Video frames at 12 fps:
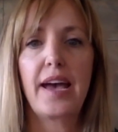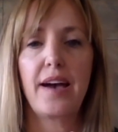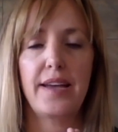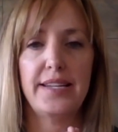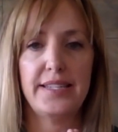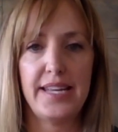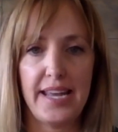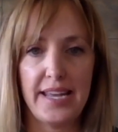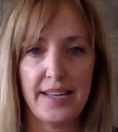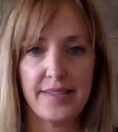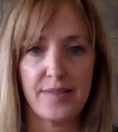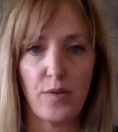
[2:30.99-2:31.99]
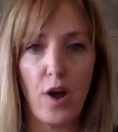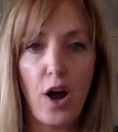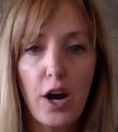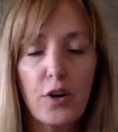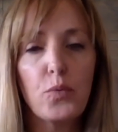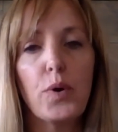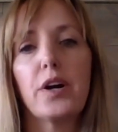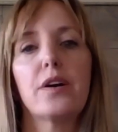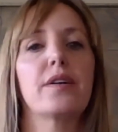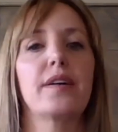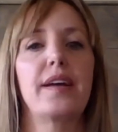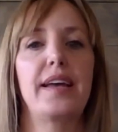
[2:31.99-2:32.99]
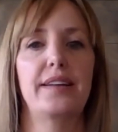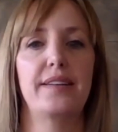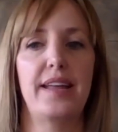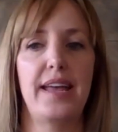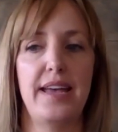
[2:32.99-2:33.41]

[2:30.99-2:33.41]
It takes hard work and